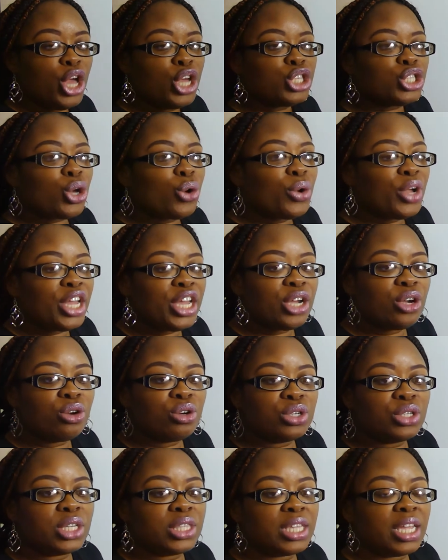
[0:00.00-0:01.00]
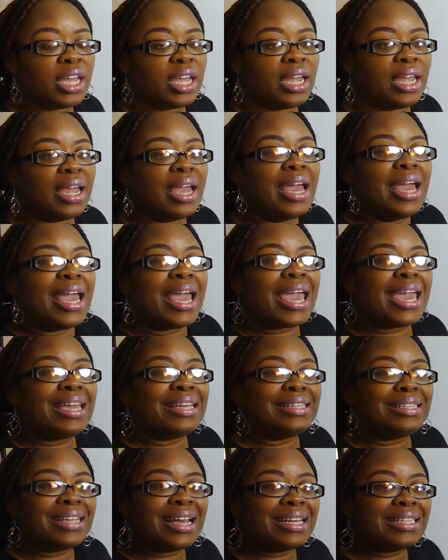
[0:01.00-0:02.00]
So here's the thing.
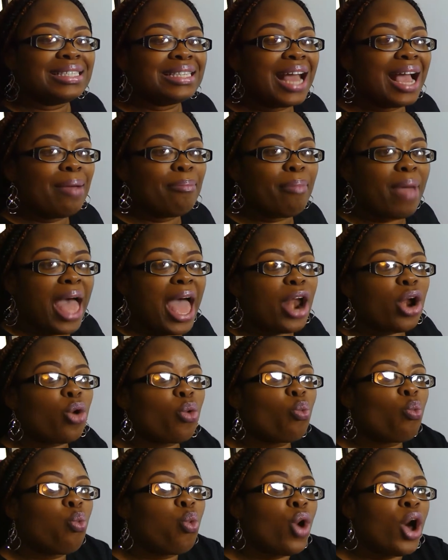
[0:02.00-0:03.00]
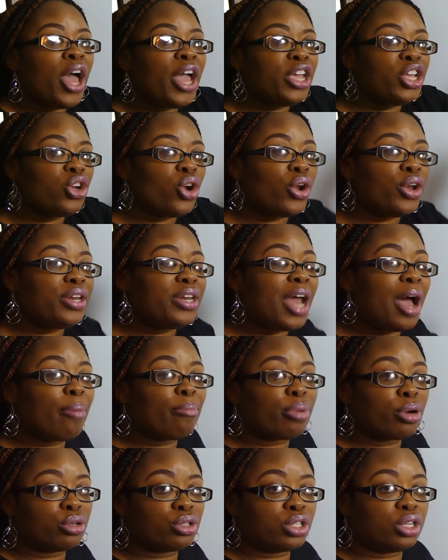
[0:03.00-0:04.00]
It does not matter what your
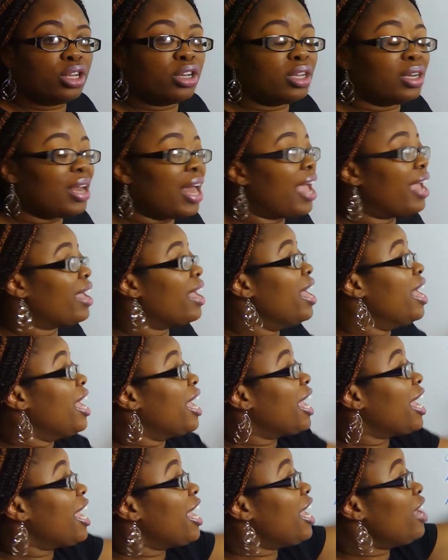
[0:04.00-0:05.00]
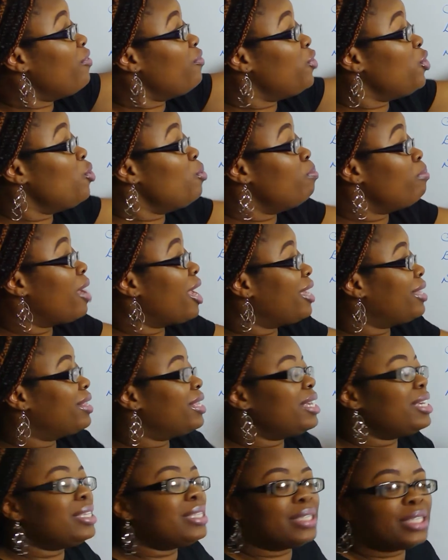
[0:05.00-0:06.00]
numbers look like. If you make
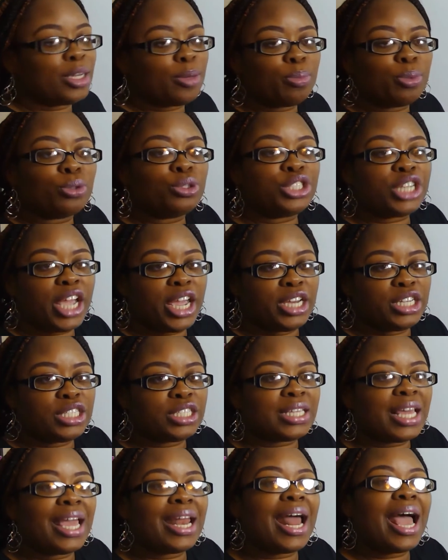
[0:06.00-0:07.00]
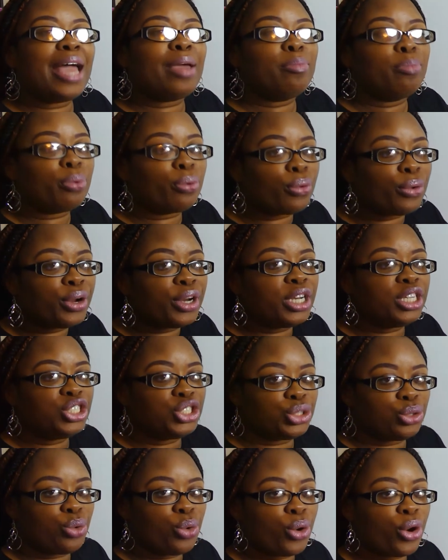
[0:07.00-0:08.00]
these simple changes, and I'm pretty
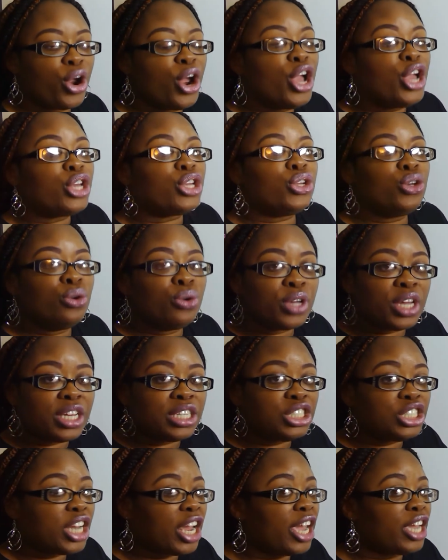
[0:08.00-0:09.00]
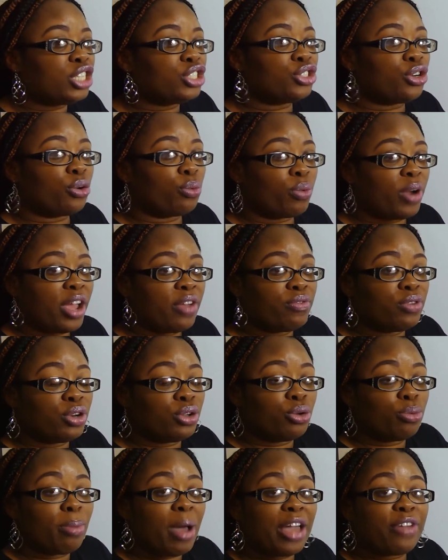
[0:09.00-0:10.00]
sure you can change your
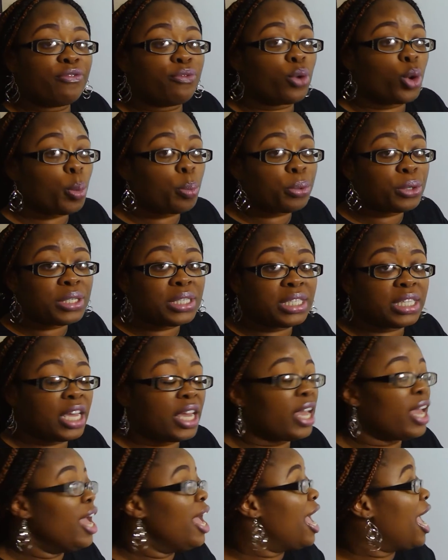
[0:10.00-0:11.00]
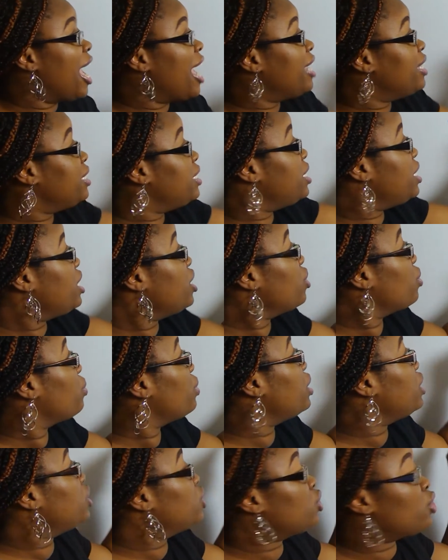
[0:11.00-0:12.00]
revenue by 4% and
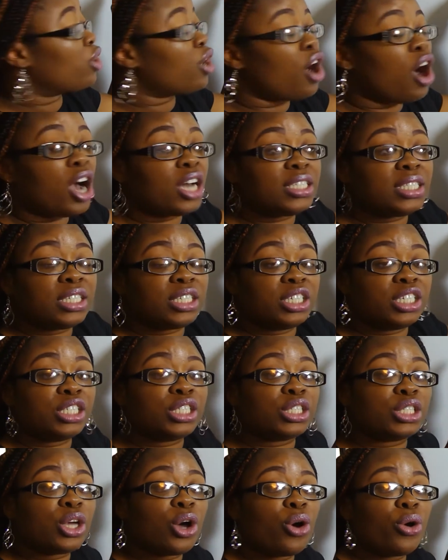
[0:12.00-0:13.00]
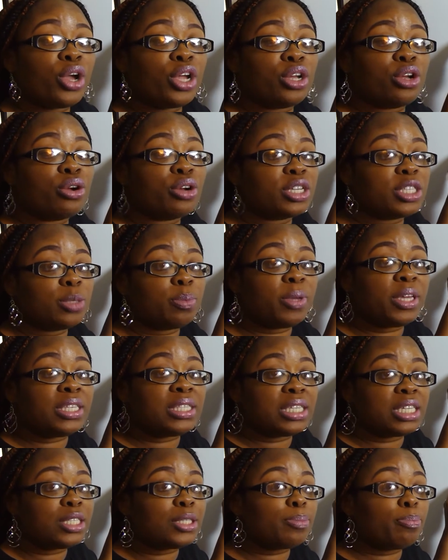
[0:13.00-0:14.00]
decrease your cost of goods sold and your
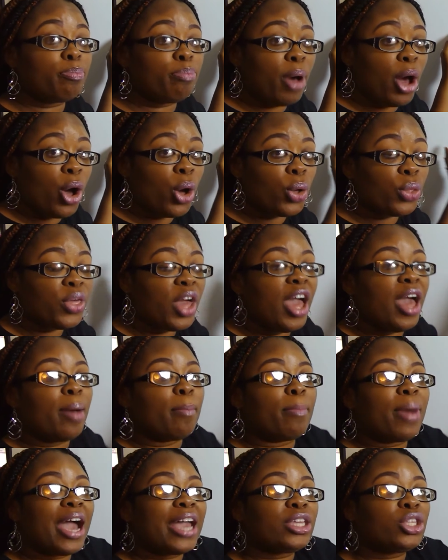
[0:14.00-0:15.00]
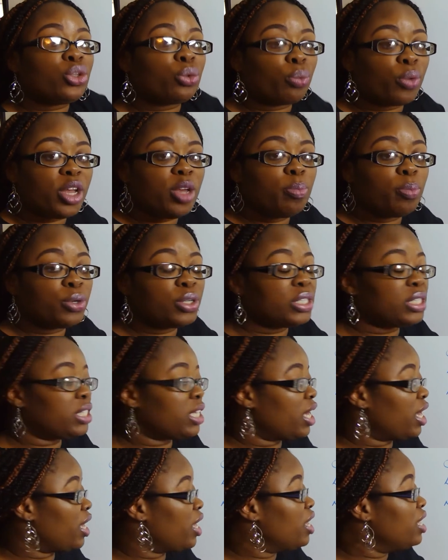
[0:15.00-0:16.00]
expenses both by
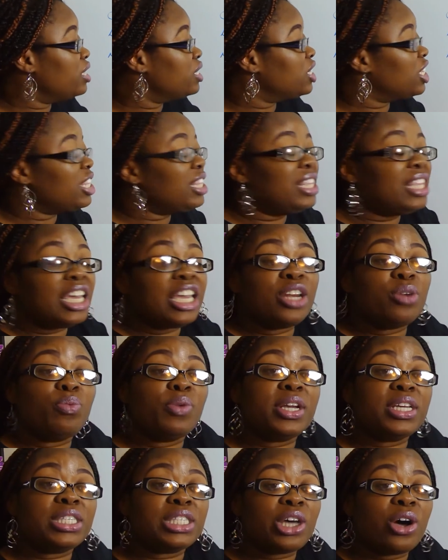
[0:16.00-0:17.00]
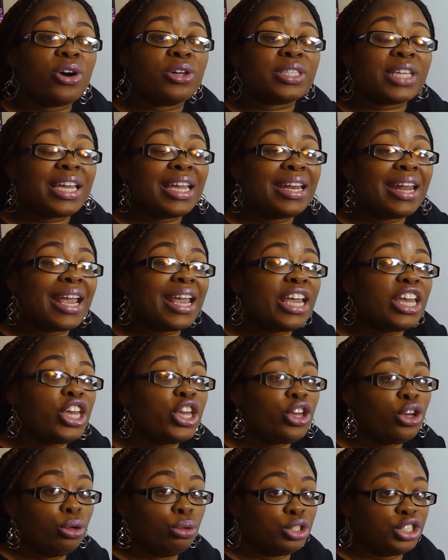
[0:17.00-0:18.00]
3% to then result in a
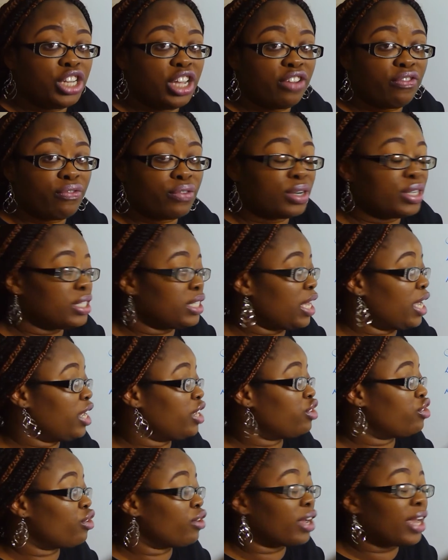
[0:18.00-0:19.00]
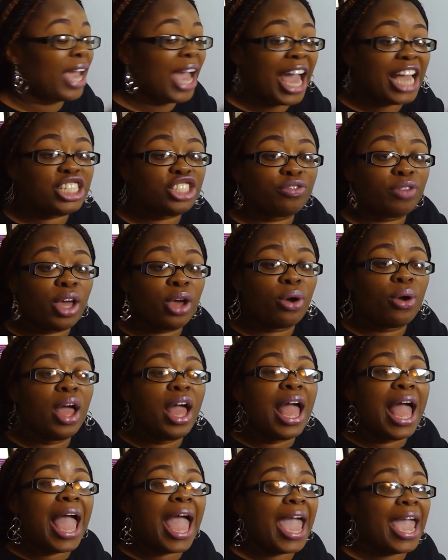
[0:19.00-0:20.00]
huge difference in your cash flow
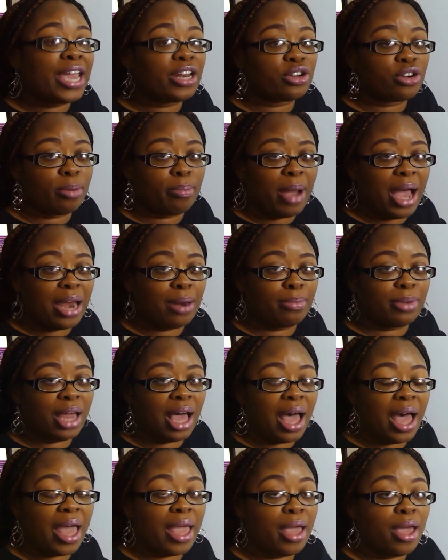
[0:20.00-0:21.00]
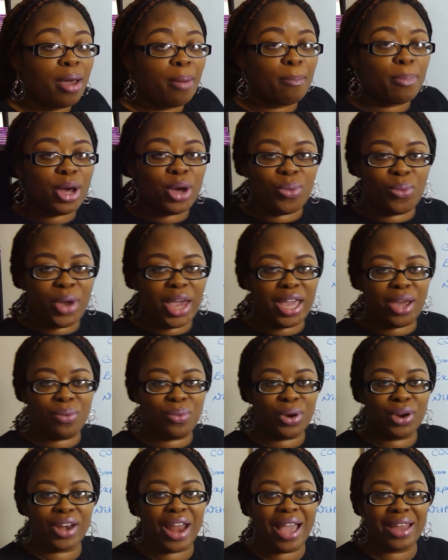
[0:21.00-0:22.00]
and your bottom line. But wait,
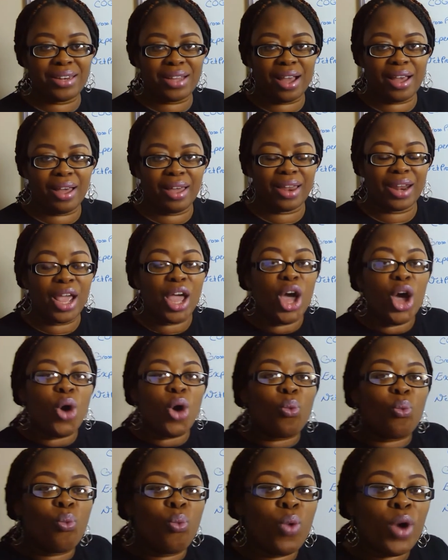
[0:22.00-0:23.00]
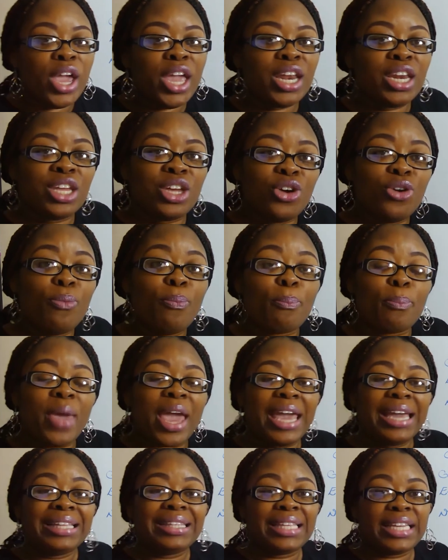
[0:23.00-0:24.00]
we're not done. When you
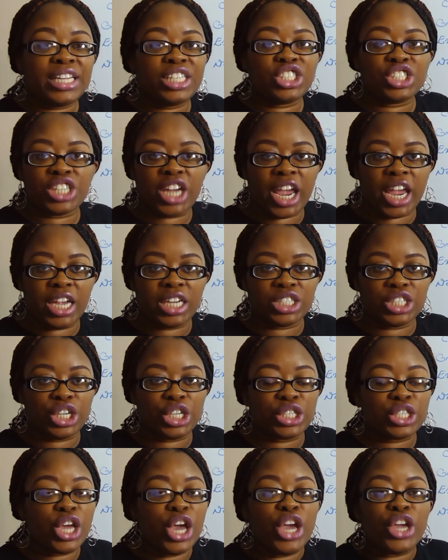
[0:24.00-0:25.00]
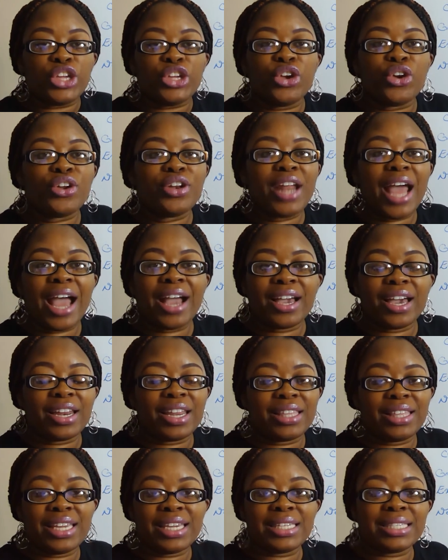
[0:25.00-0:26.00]
make these changes, you're not going
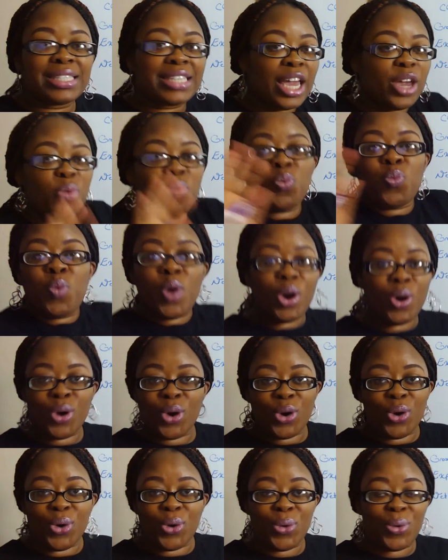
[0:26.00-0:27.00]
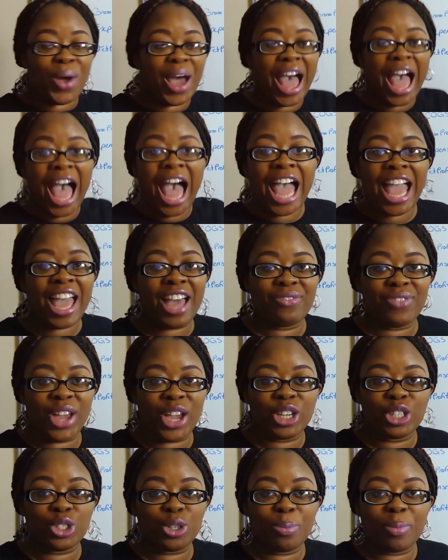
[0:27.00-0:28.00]
to then say, woohoo, I have
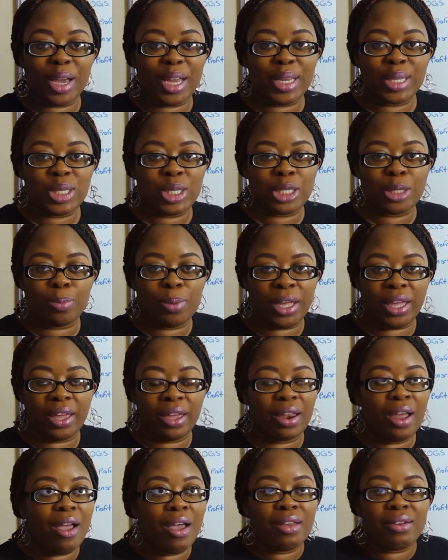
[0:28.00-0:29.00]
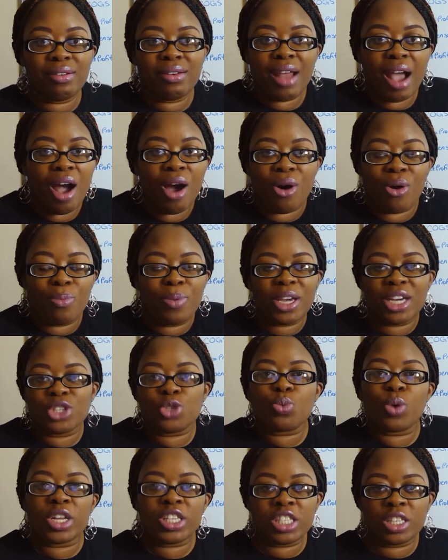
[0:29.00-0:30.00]
extra money to spend. No, because
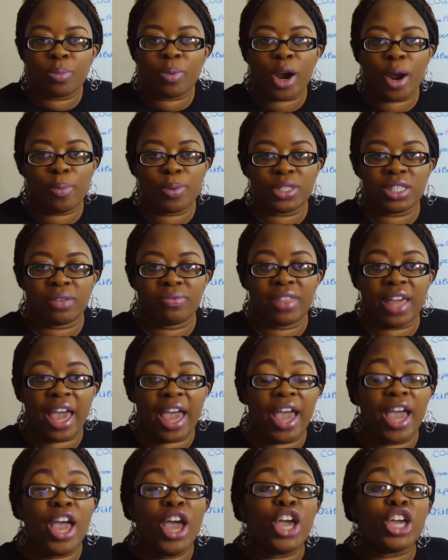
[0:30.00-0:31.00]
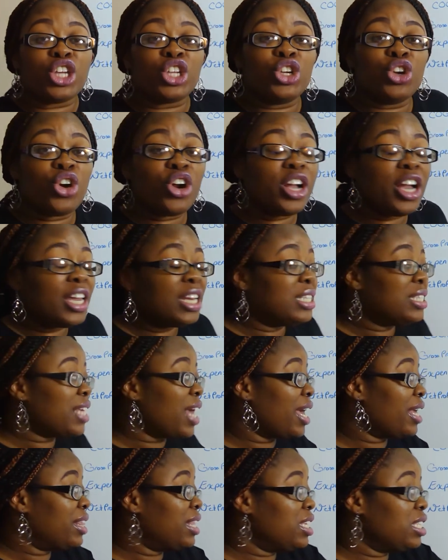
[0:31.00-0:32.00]
what's the purpose of that? You're going to
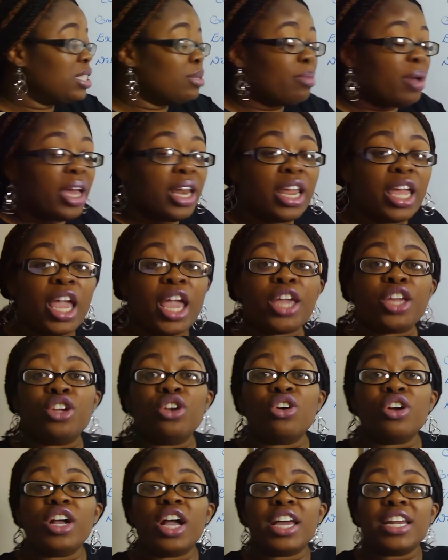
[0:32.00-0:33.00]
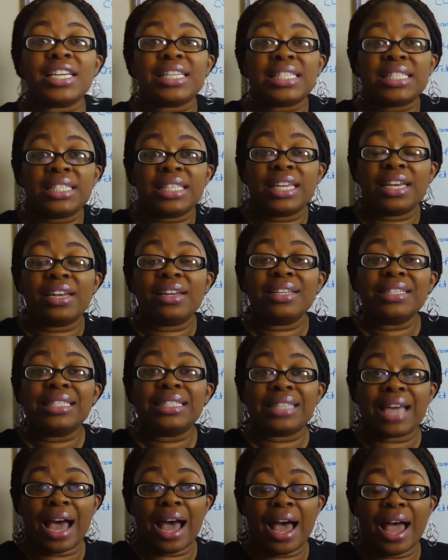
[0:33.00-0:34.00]
take this money and you're going to sit it
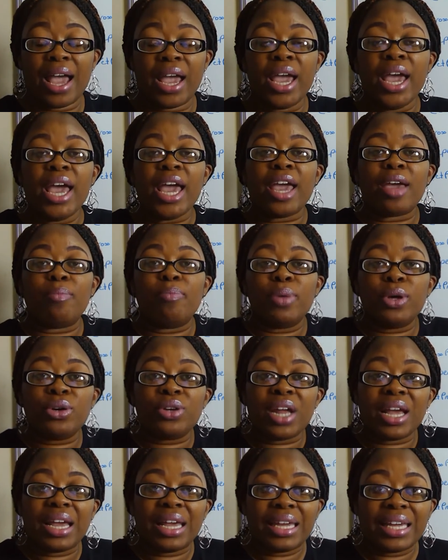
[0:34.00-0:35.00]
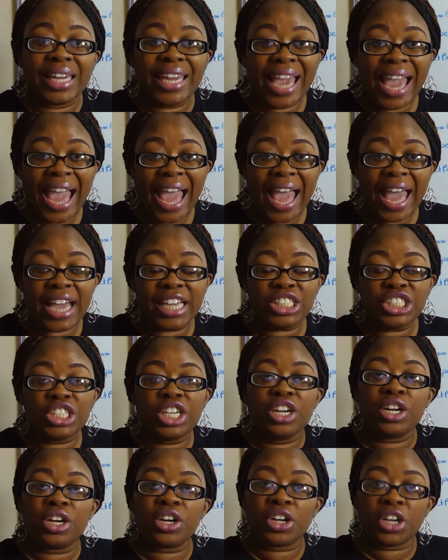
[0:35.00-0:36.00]
aside and build a cash
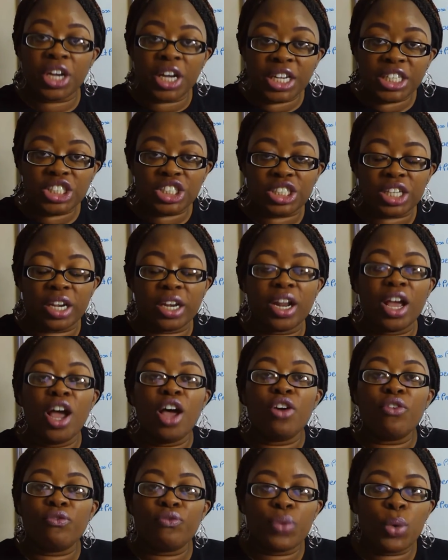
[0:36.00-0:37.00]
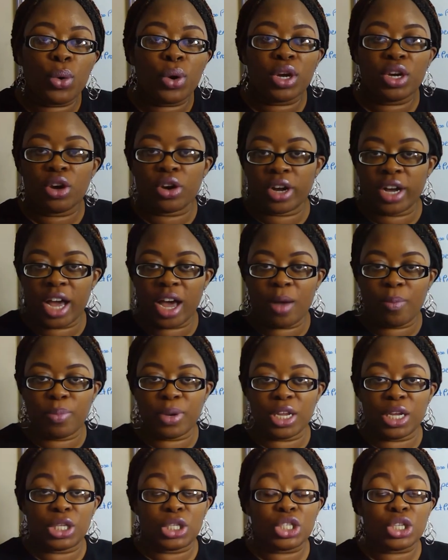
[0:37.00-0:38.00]
cushion for your company.